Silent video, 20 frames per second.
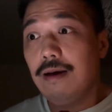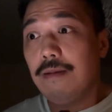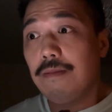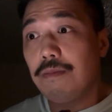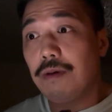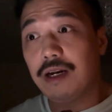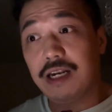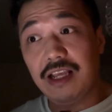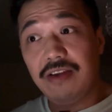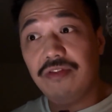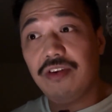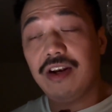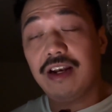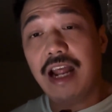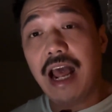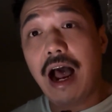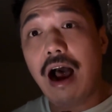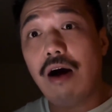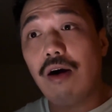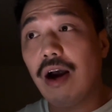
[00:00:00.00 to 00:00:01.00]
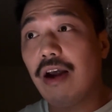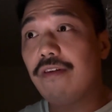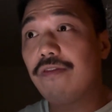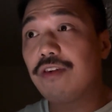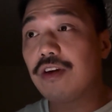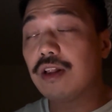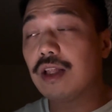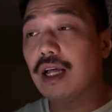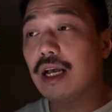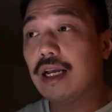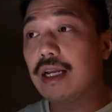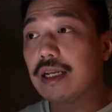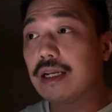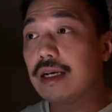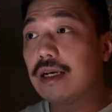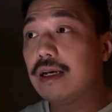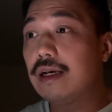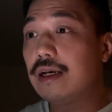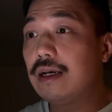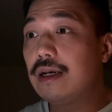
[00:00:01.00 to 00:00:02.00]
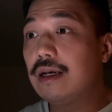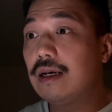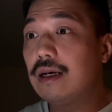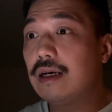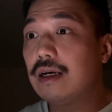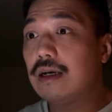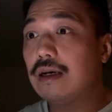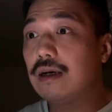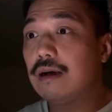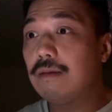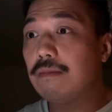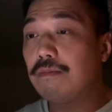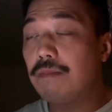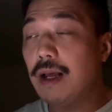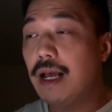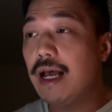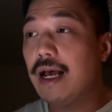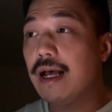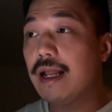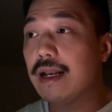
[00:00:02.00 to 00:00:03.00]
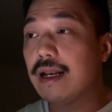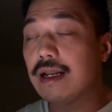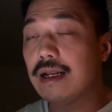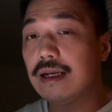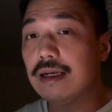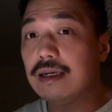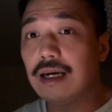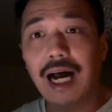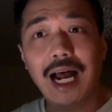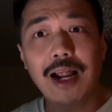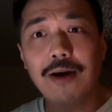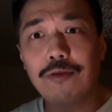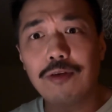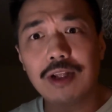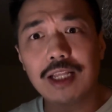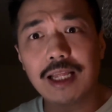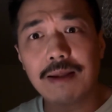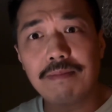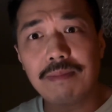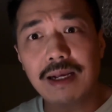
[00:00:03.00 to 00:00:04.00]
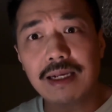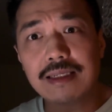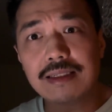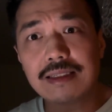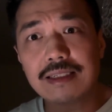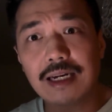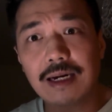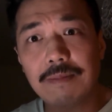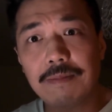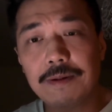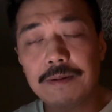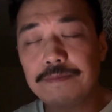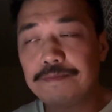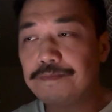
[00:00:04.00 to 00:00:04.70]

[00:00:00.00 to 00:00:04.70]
But even now, I feel like, man, I really messed up.